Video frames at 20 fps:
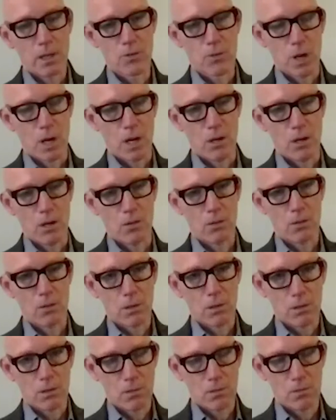
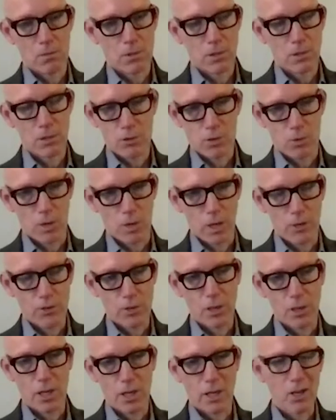Israel
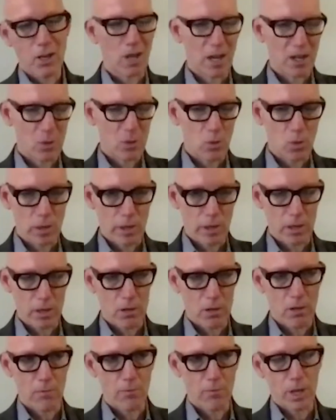situation, I don't like calling it a
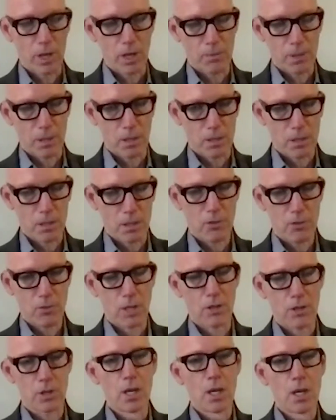conflict, but
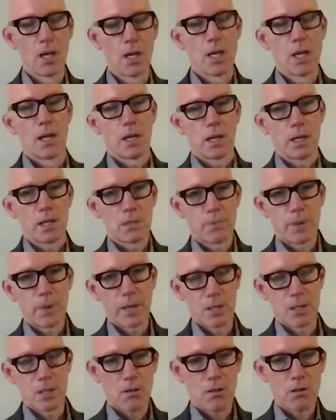situation is
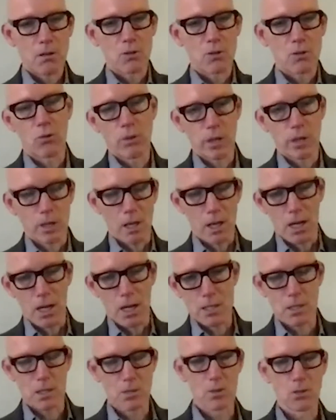being
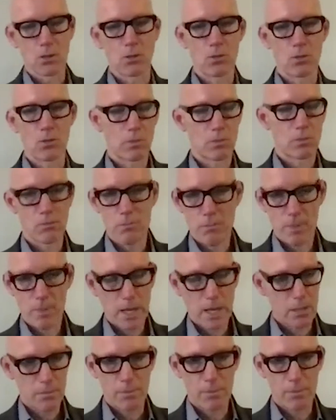territorialized into
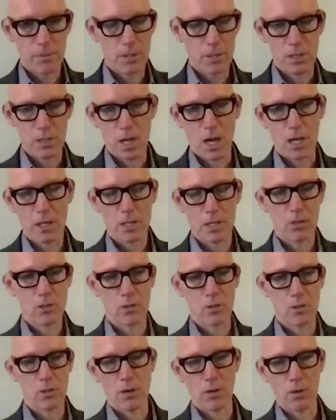many
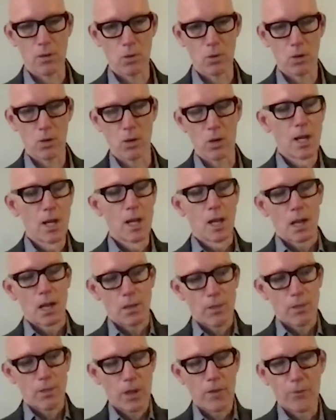societies around the world.
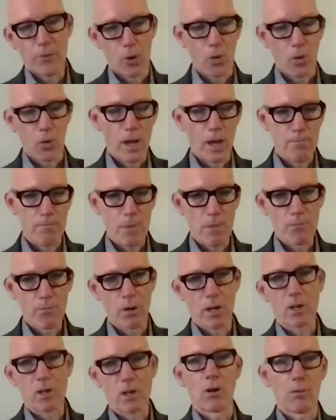And therefore, that
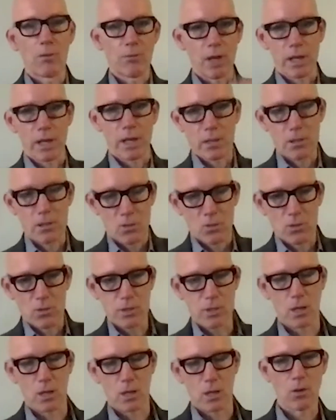memory conflict has
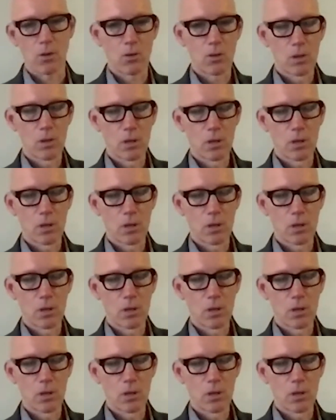also